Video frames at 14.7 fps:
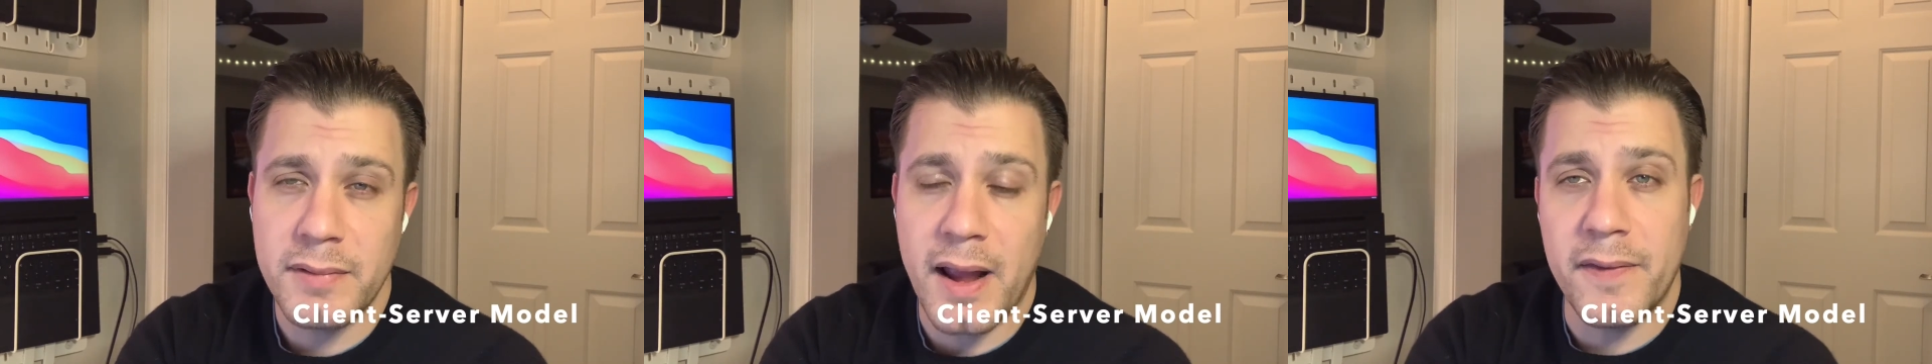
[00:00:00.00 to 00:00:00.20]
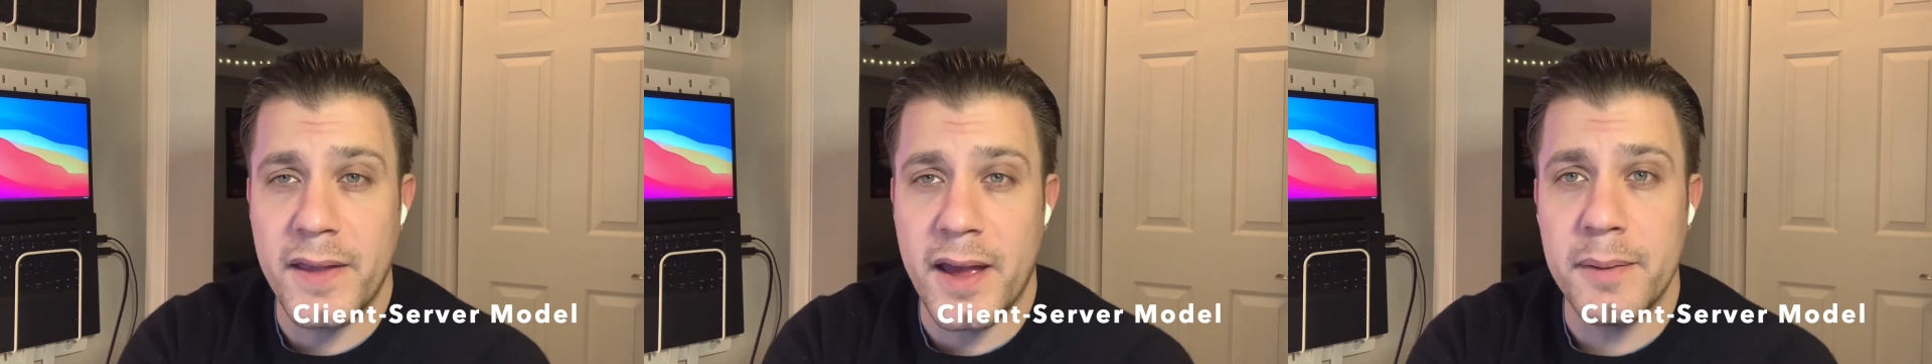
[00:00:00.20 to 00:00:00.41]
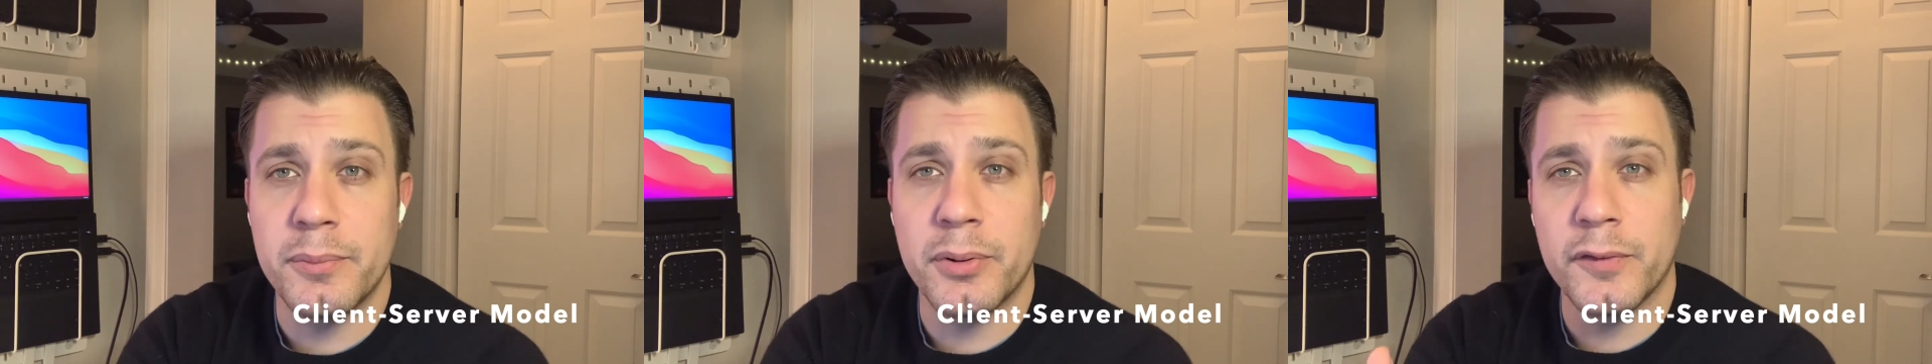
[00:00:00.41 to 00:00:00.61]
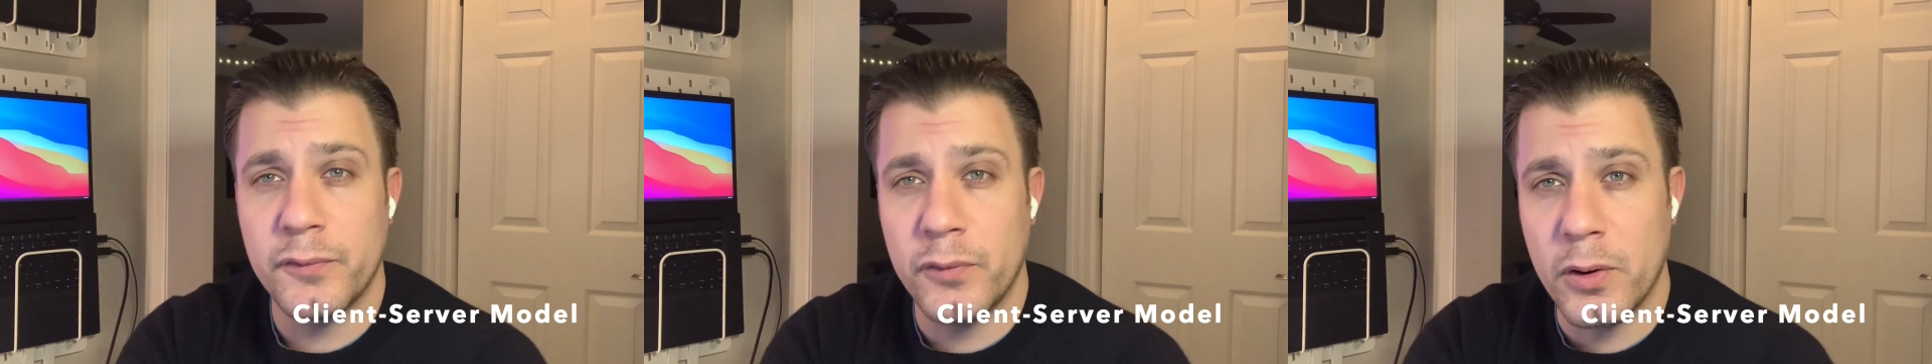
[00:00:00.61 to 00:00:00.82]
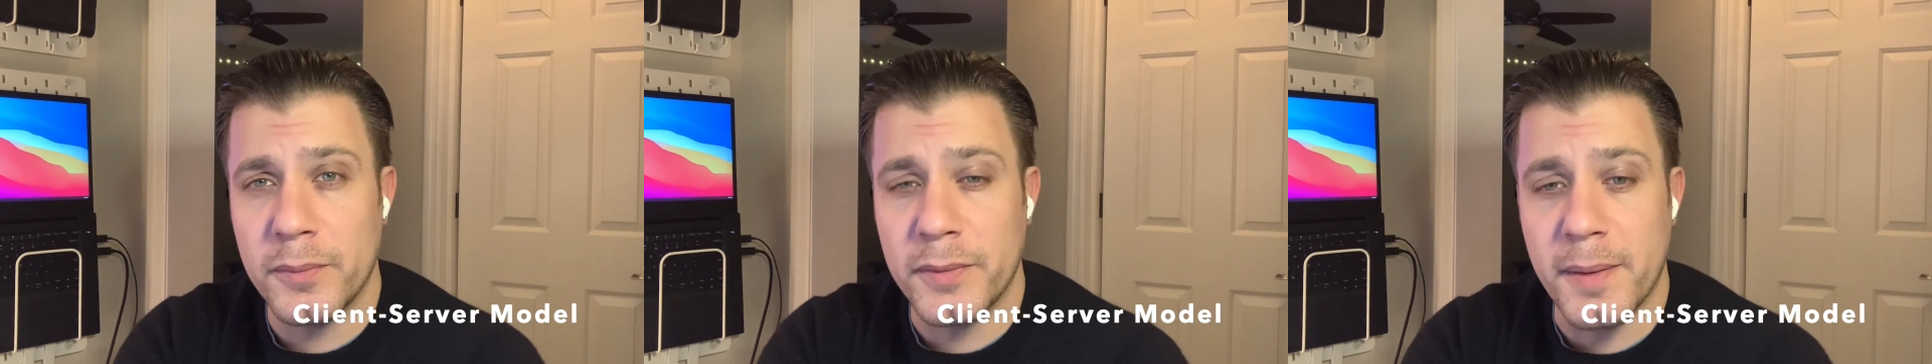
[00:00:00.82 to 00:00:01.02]
and then
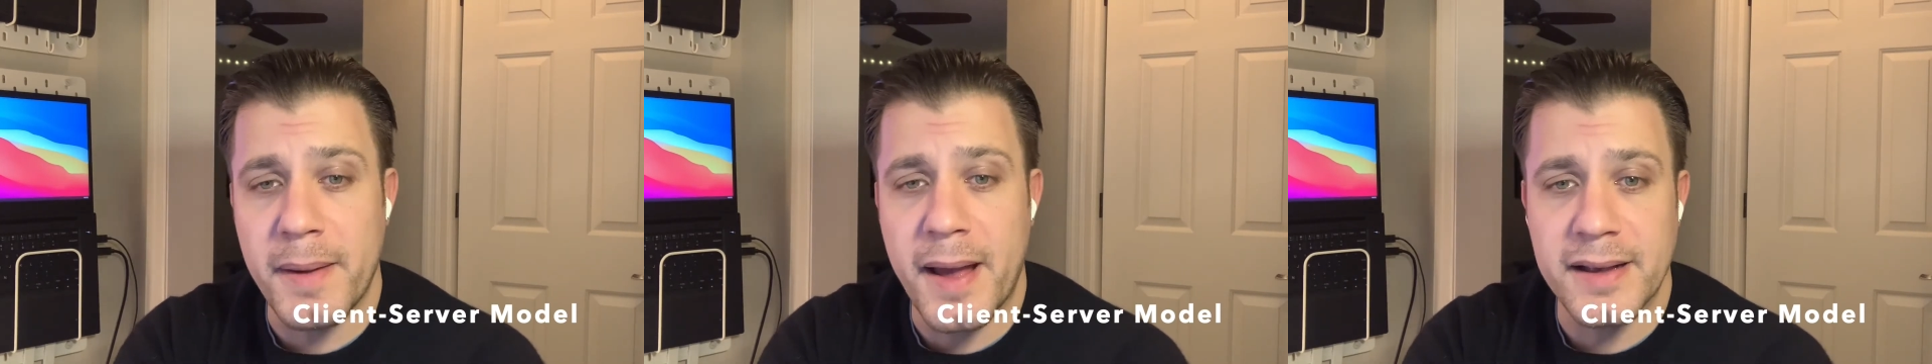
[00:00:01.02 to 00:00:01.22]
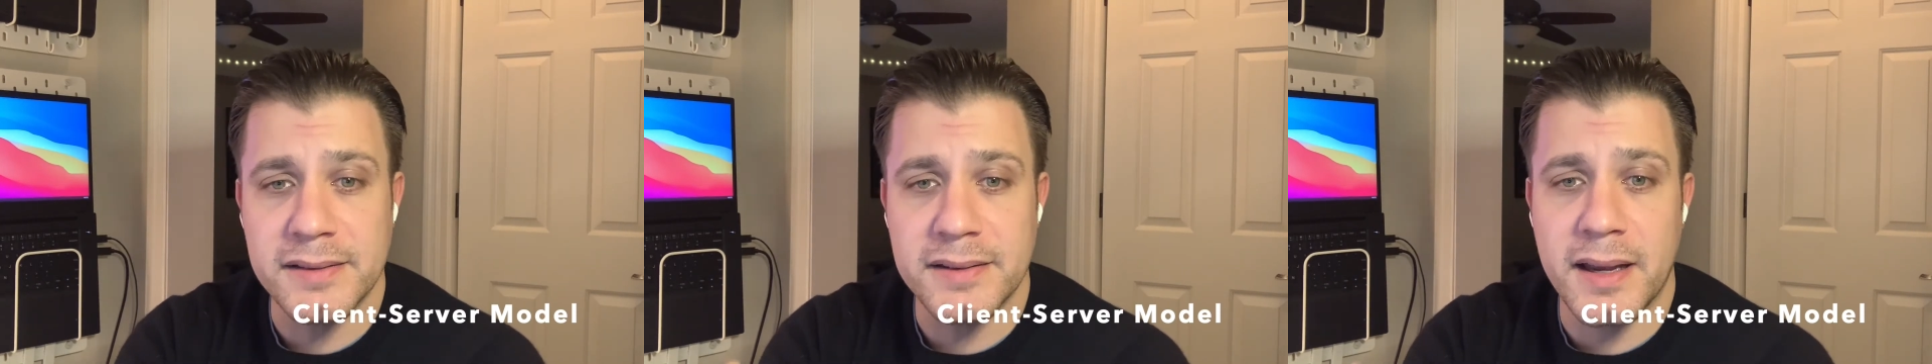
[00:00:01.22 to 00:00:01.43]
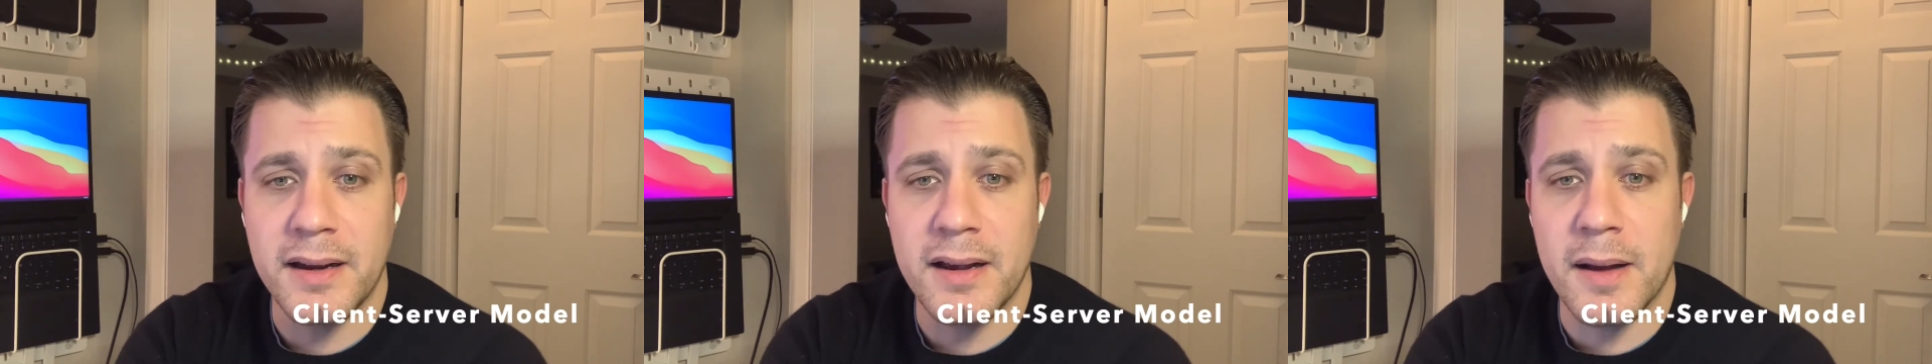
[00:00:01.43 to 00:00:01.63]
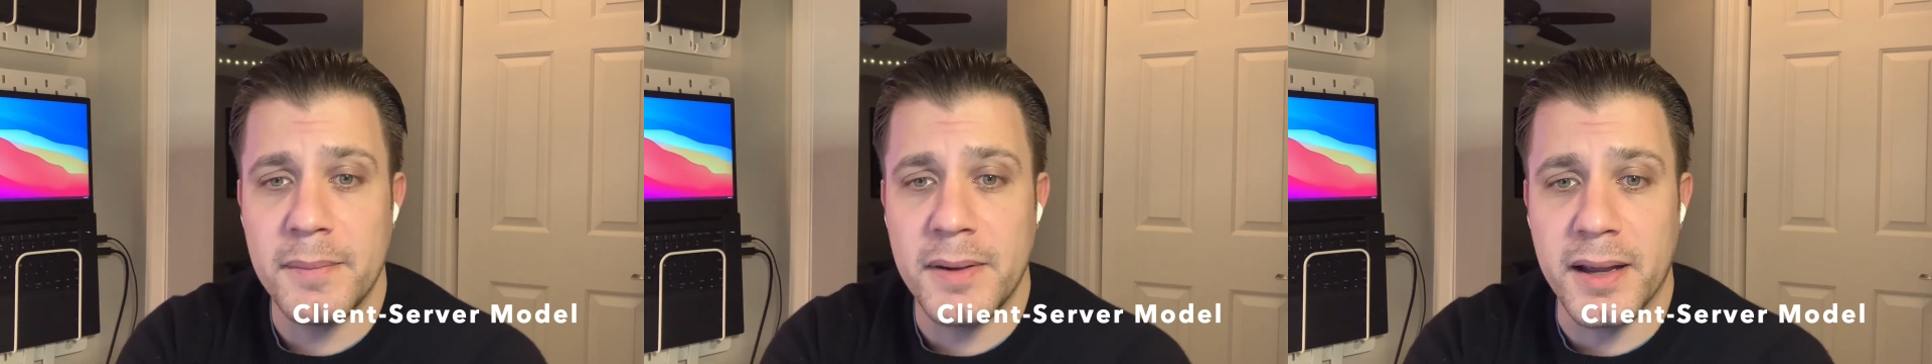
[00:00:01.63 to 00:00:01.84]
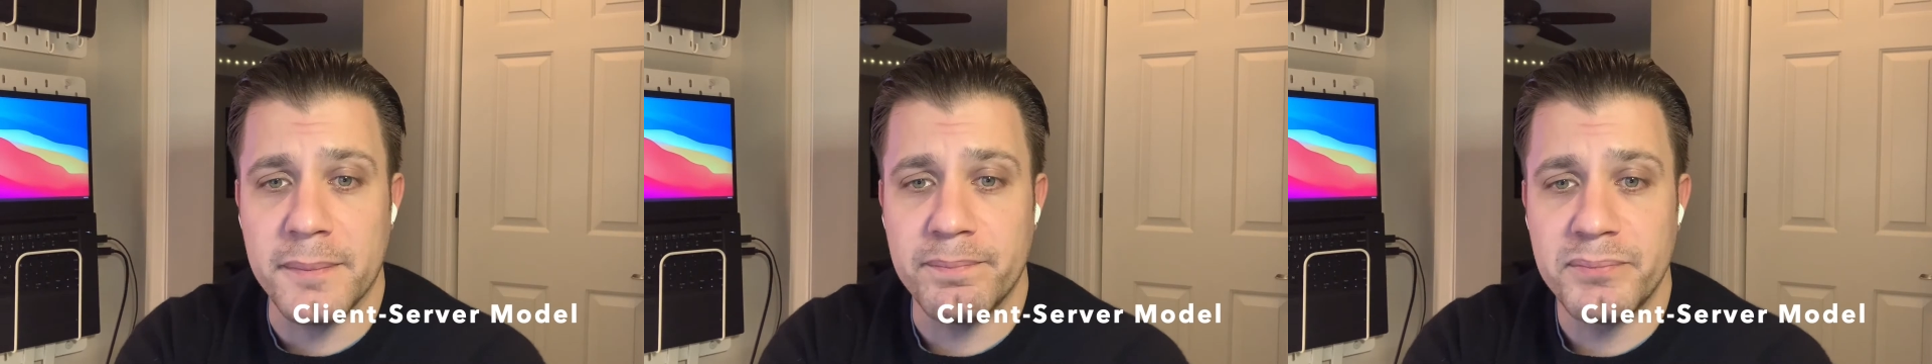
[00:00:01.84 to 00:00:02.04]
perform them as they come
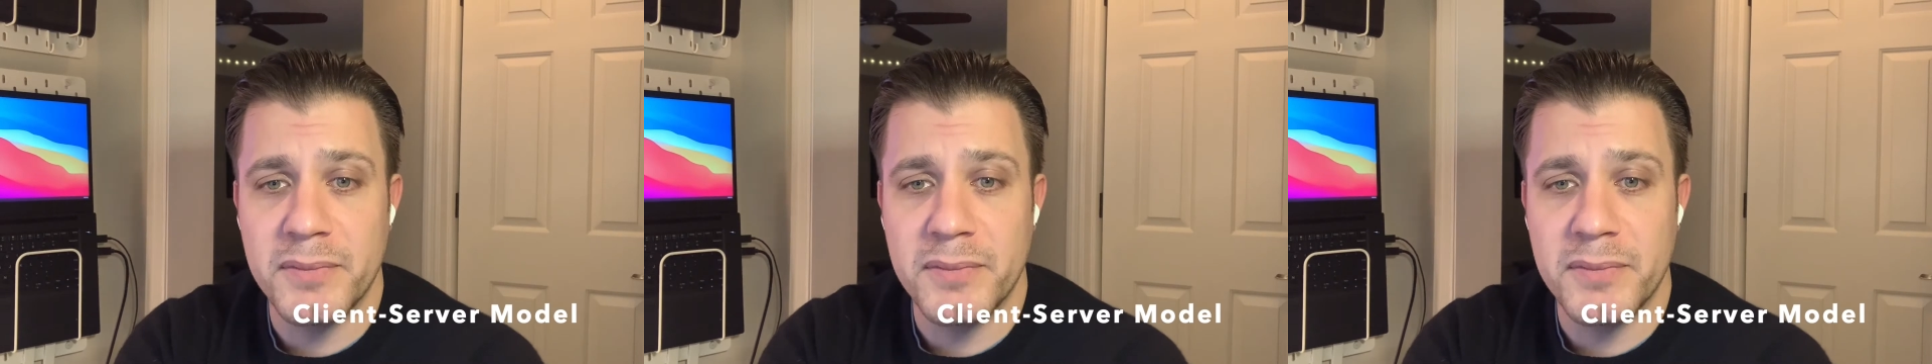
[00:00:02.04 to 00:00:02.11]
in.